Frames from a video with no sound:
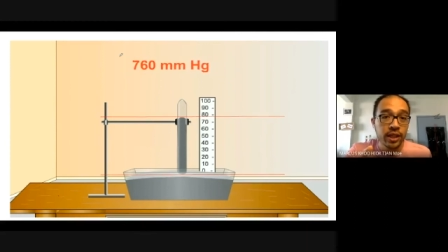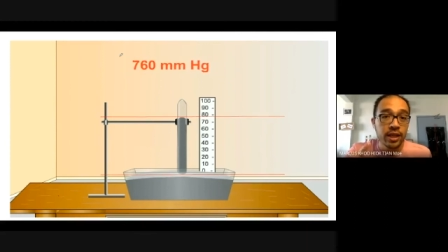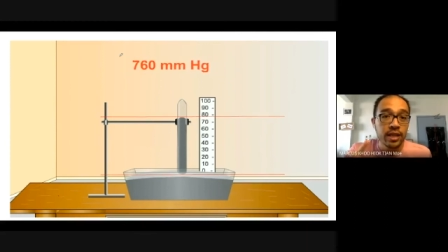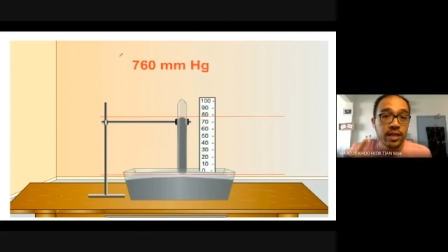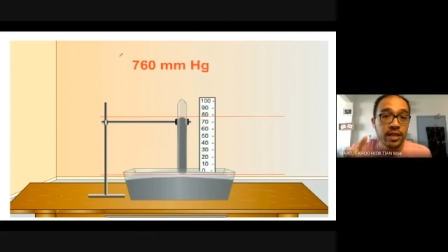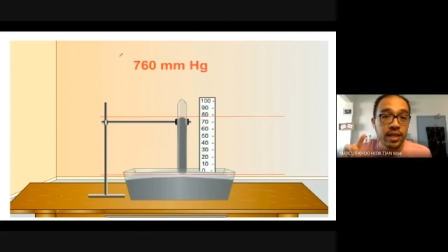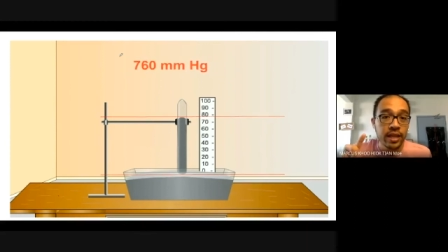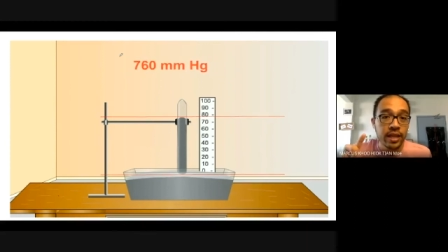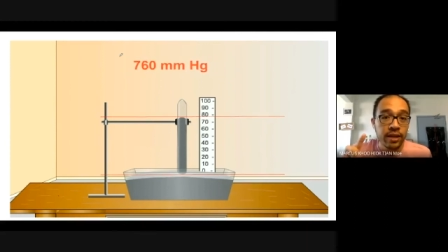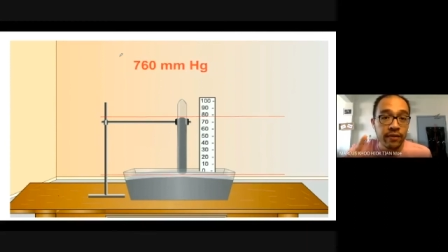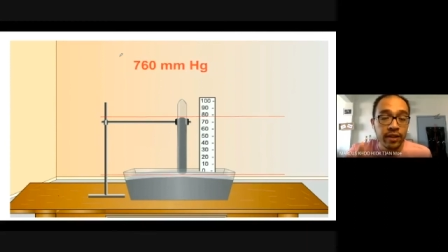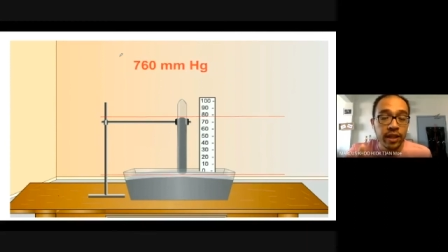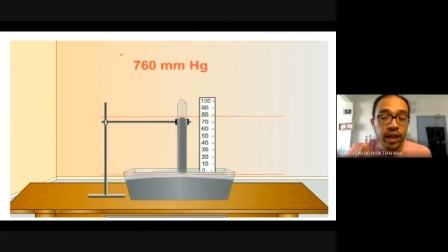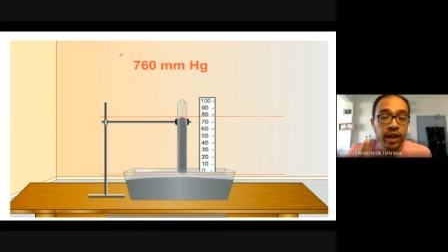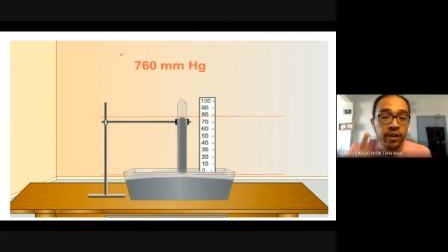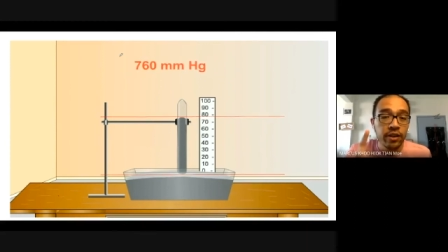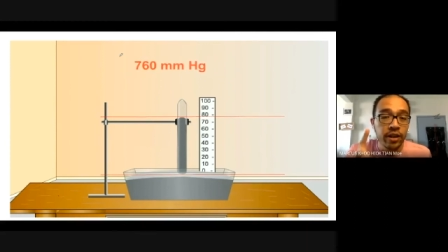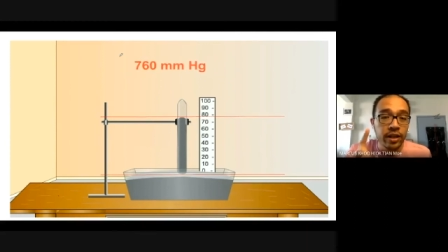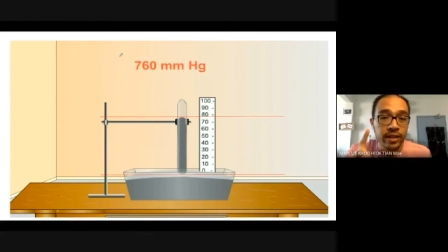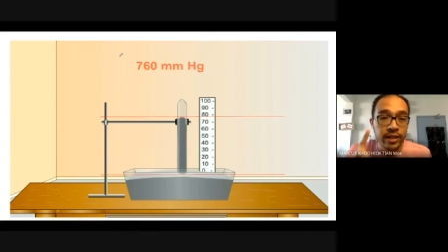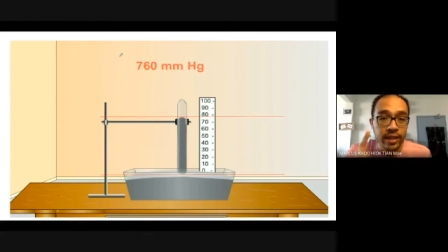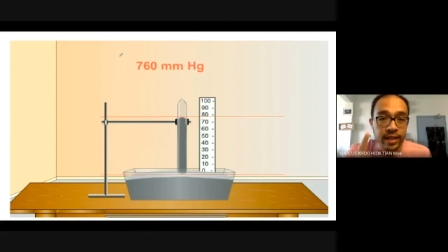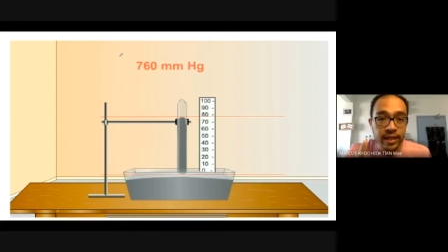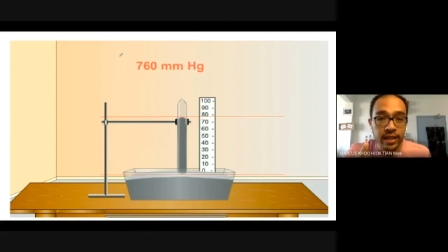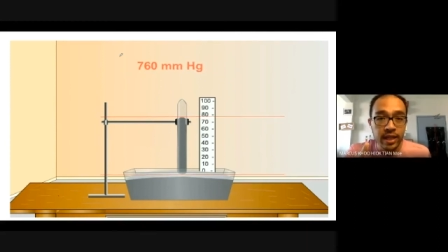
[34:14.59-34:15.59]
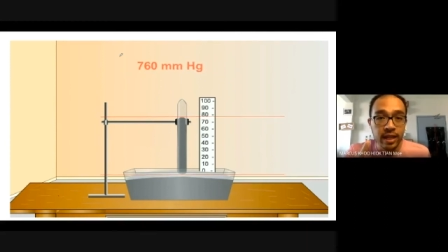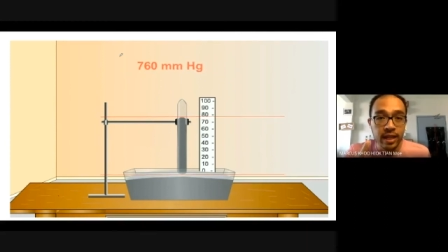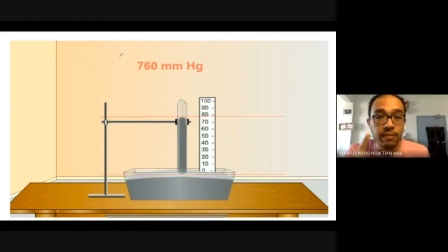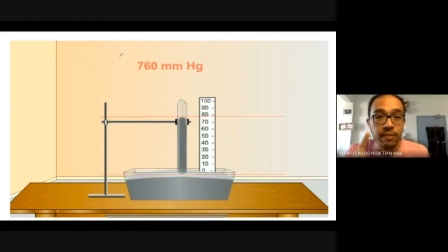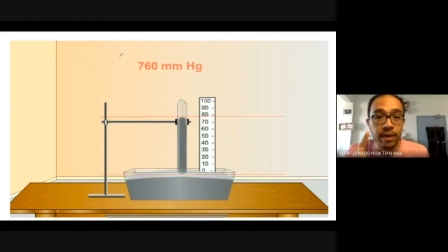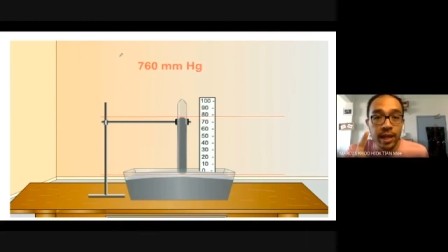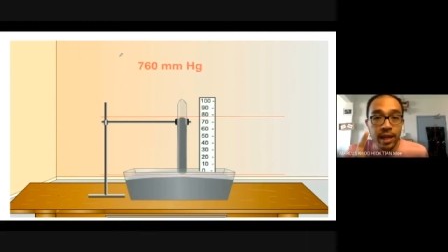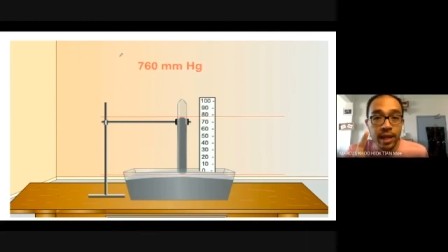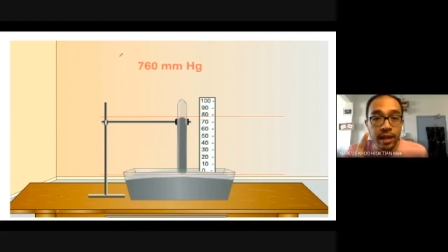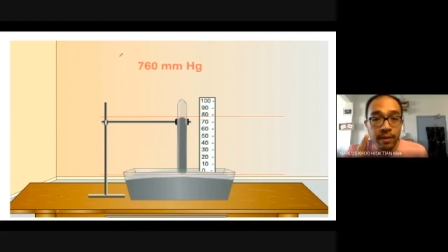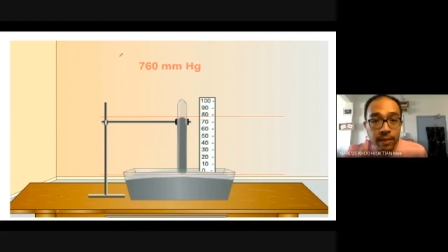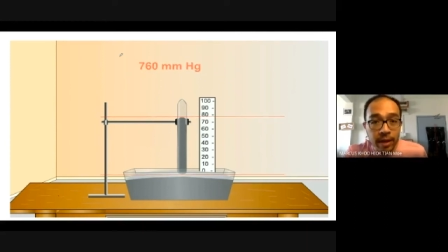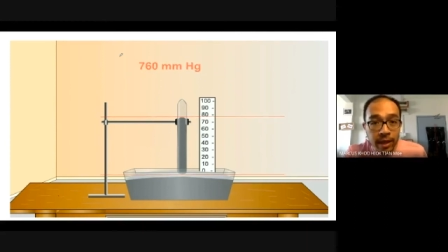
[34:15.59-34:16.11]
760
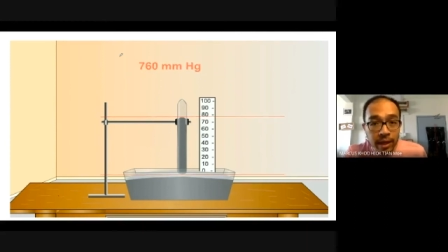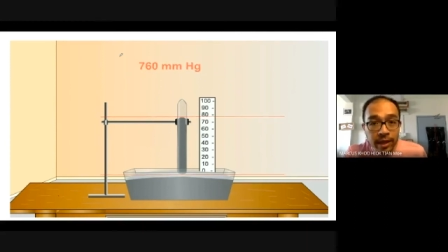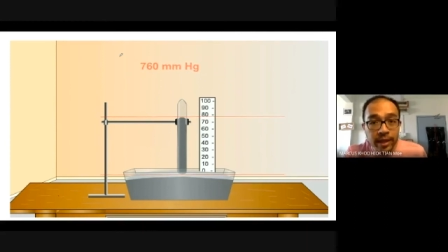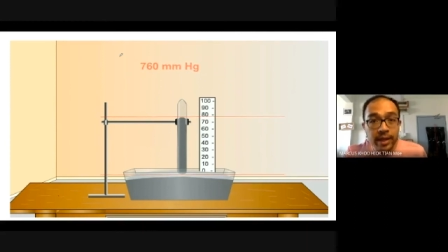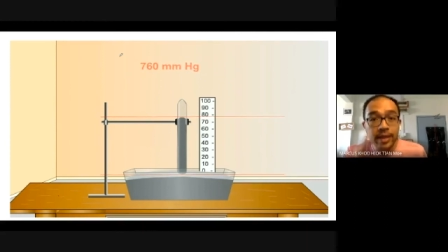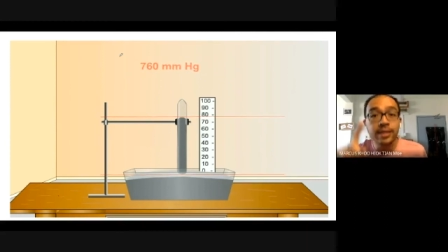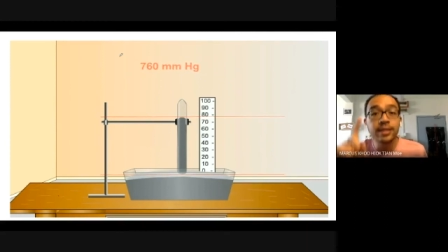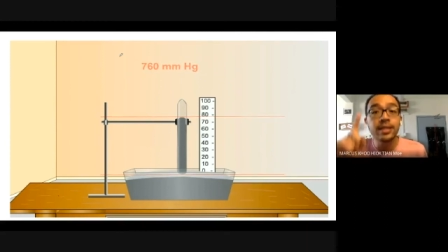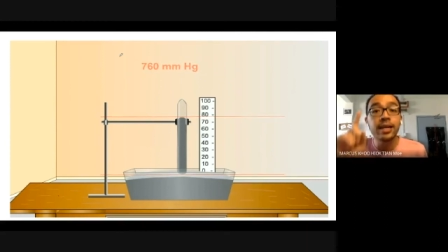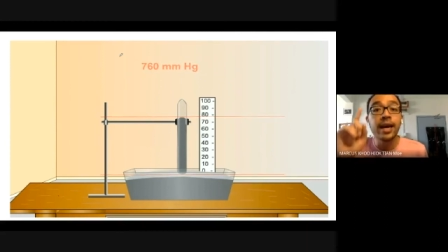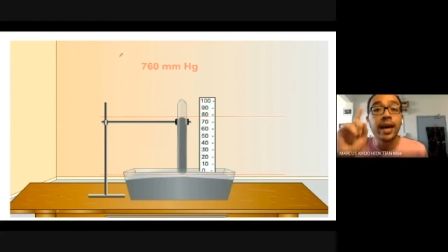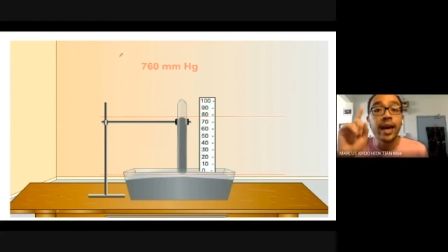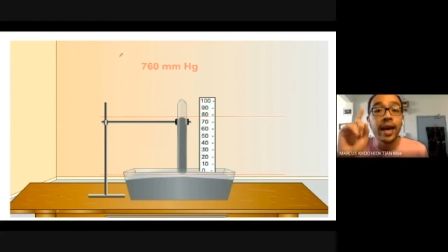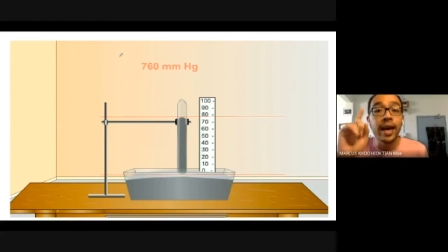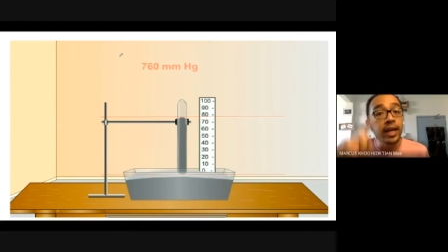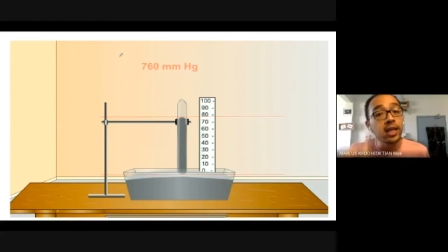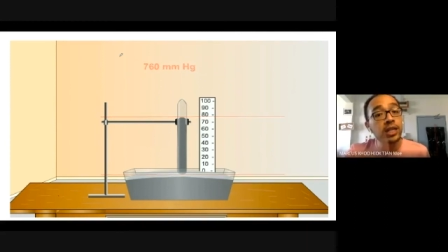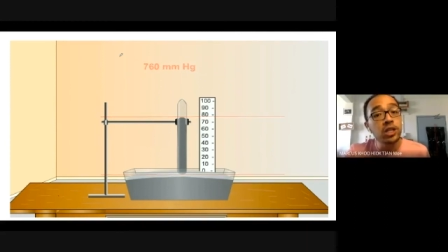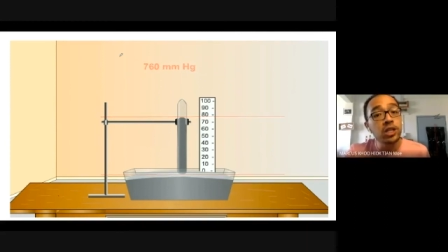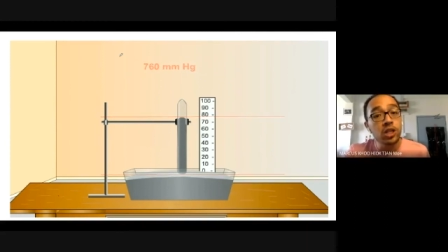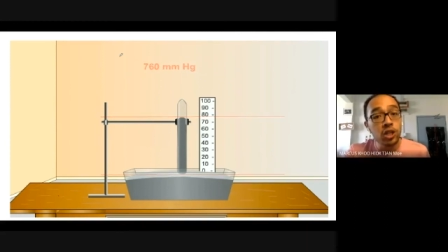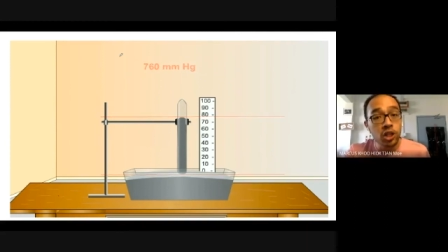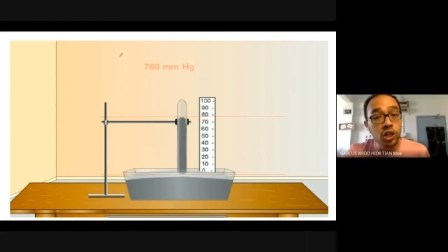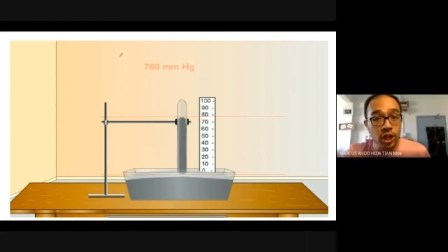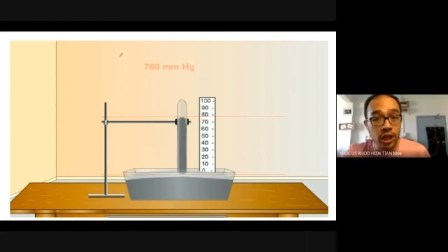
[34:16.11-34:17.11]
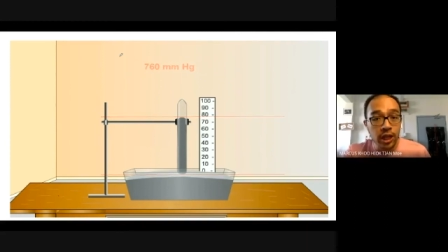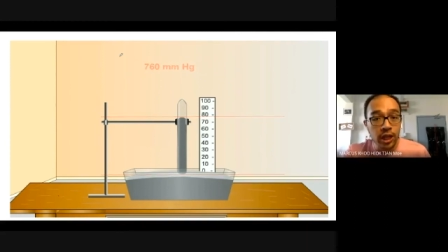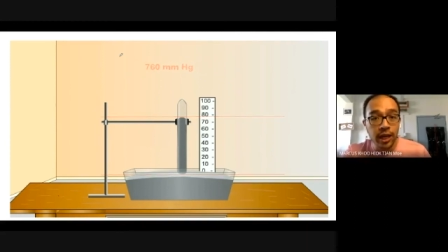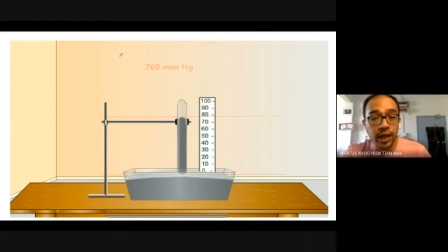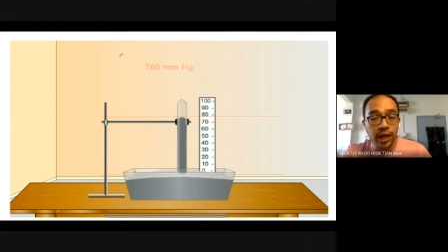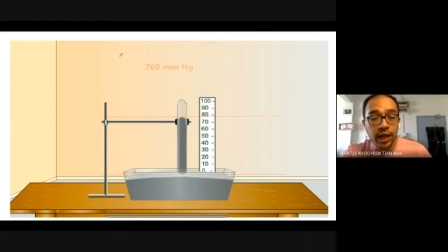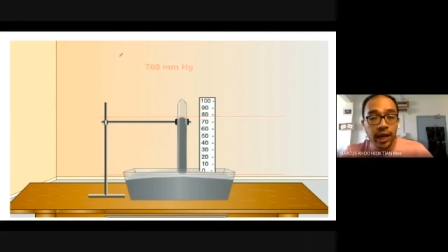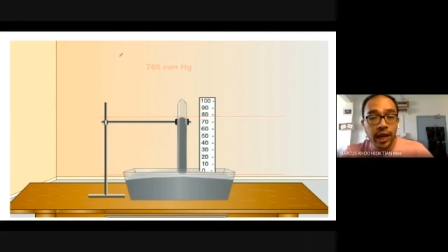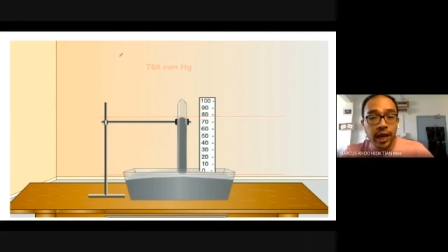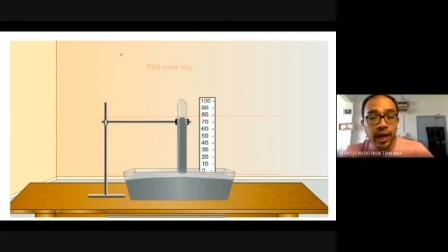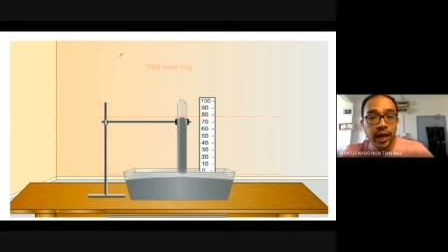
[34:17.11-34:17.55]
millimeters Hg.